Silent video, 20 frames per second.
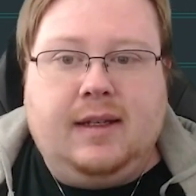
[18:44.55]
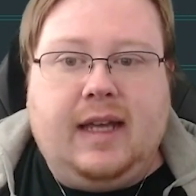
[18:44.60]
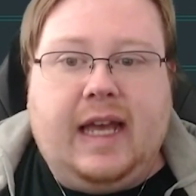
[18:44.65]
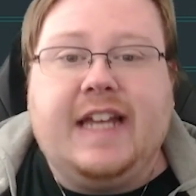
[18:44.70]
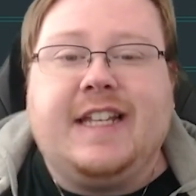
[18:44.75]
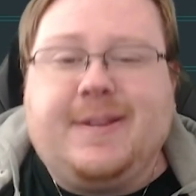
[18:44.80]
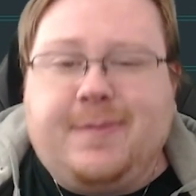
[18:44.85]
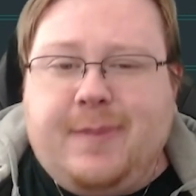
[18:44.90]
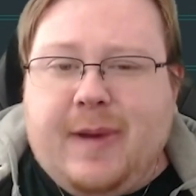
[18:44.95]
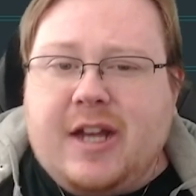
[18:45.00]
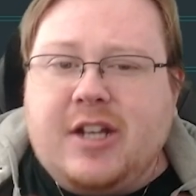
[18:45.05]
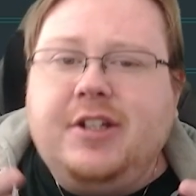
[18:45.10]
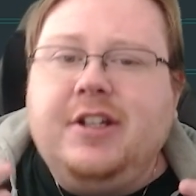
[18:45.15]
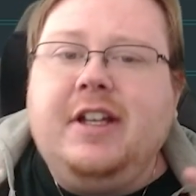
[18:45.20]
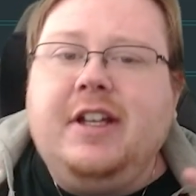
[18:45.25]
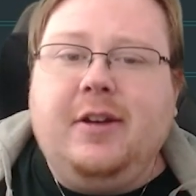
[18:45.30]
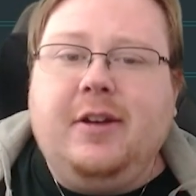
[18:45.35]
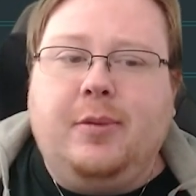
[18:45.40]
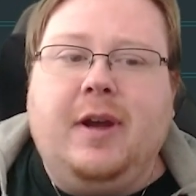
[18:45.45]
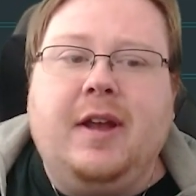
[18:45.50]

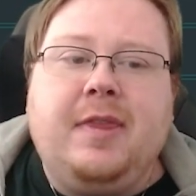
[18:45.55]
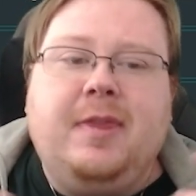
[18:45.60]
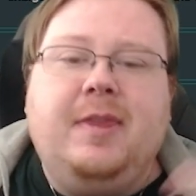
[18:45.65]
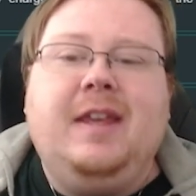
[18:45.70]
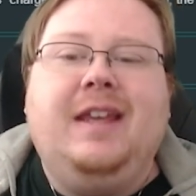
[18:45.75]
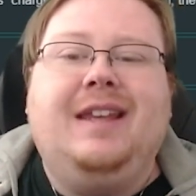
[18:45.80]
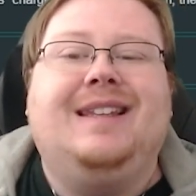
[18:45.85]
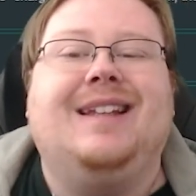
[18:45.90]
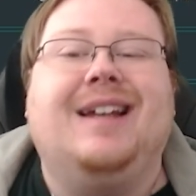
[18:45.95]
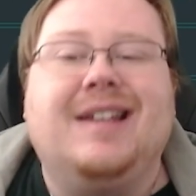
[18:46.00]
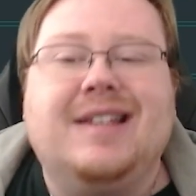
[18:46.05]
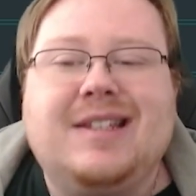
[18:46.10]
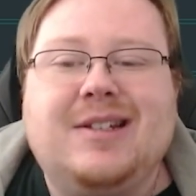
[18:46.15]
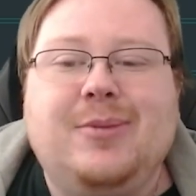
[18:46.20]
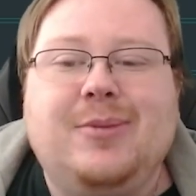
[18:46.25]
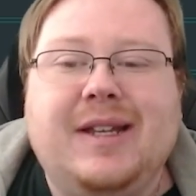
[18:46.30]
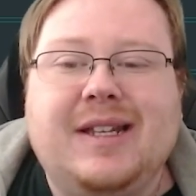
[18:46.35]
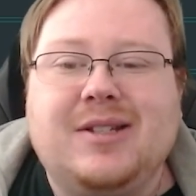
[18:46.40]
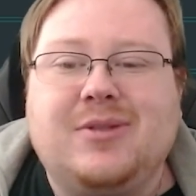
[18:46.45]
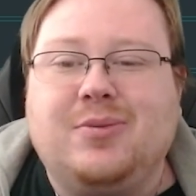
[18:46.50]
especially with the
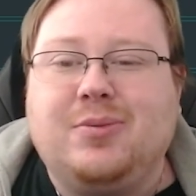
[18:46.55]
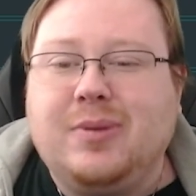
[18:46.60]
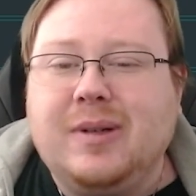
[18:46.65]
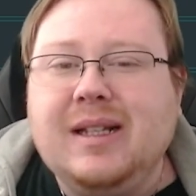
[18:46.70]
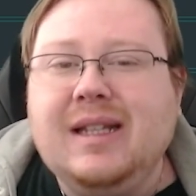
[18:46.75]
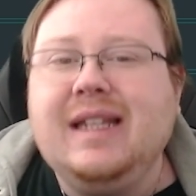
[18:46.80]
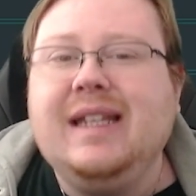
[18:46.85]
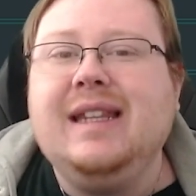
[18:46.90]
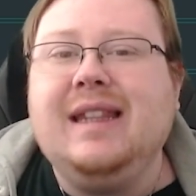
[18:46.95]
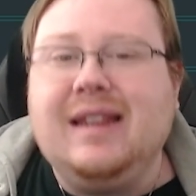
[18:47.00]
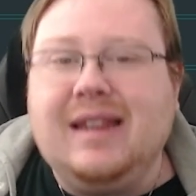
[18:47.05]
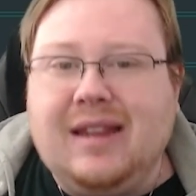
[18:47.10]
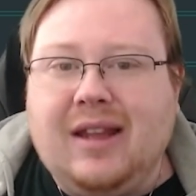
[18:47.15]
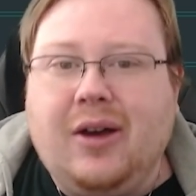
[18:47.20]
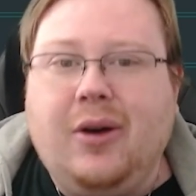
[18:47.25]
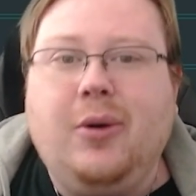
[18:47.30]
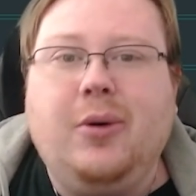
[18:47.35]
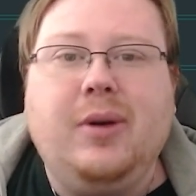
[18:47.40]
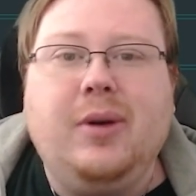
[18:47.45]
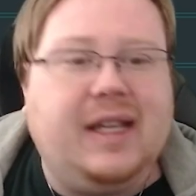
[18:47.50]
Duskwing's really
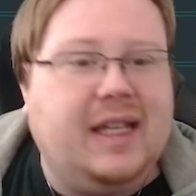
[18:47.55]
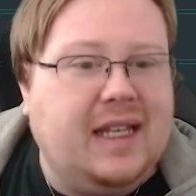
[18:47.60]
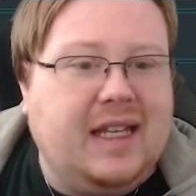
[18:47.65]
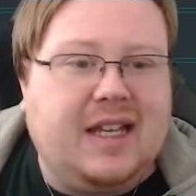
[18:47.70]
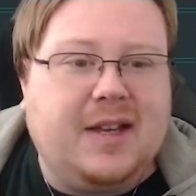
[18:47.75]
low heat